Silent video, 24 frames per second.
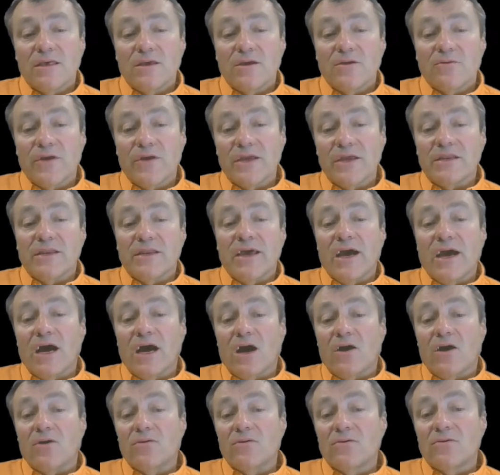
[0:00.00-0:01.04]
Right
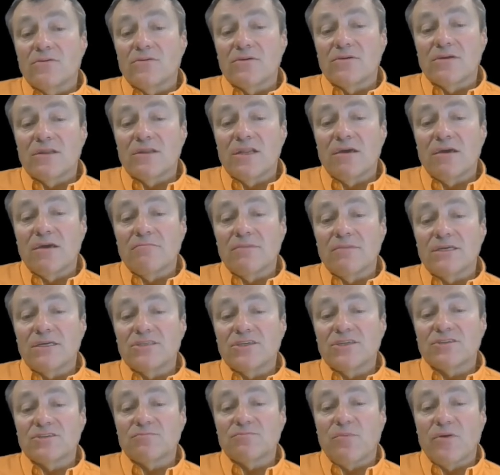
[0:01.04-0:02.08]
now, let me
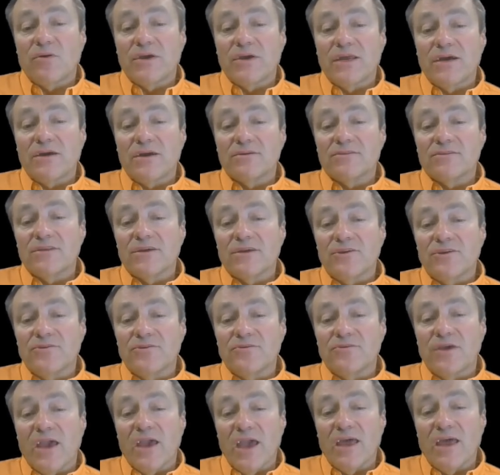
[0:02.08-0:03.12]
just point out that you
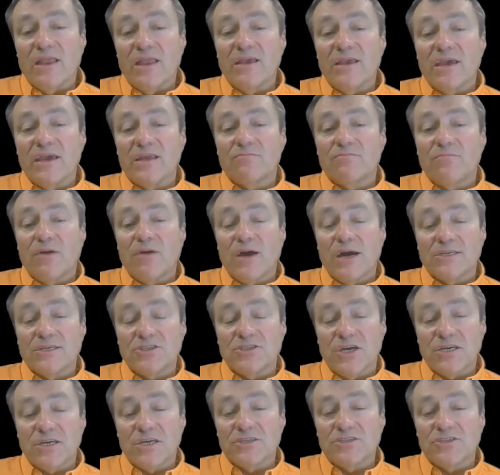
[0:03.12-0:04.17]
can get a
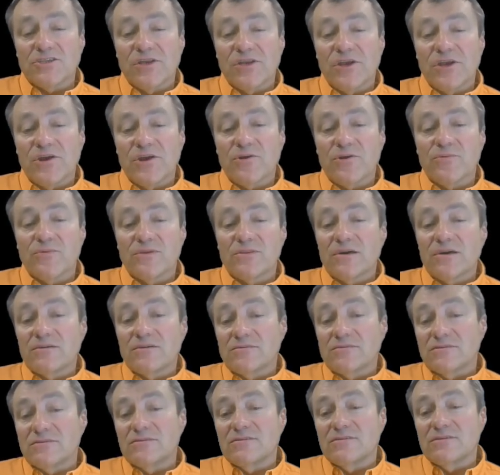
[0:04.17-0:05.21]
bijection here
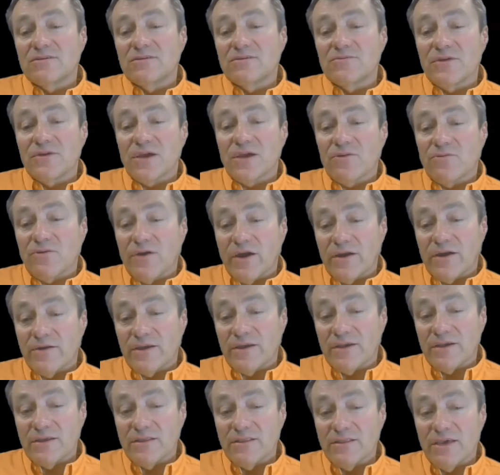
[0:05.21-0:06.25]
without
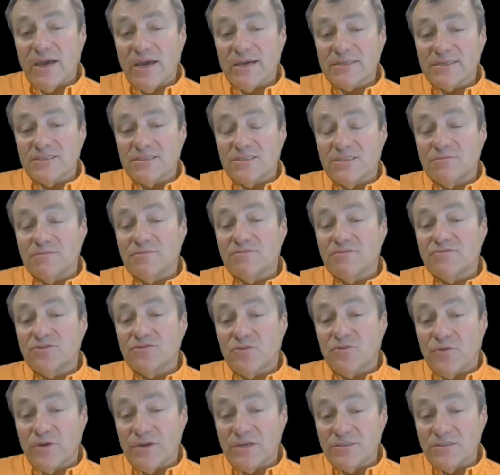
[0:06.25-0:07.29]
requiring the axiom of
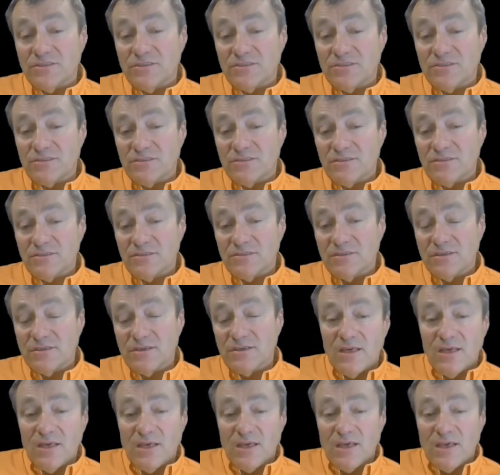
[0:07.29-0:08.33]
choice.
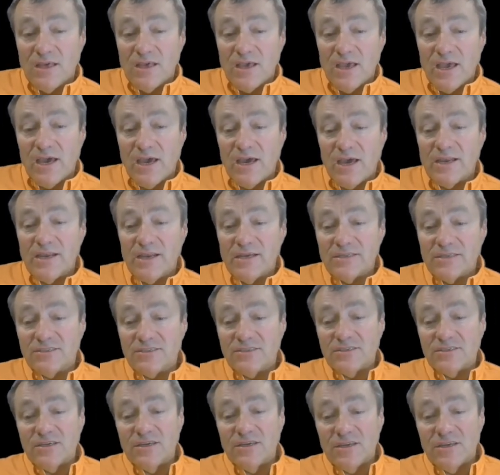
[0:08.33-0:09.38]
And
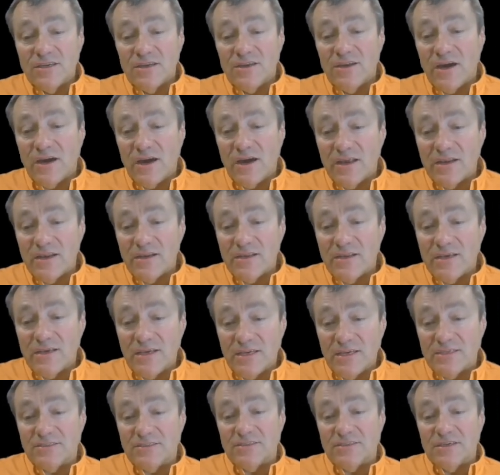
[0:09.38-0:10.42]
it's not
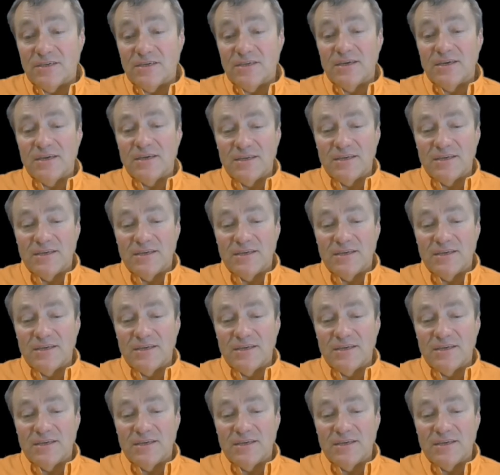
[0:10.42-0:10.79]
easy.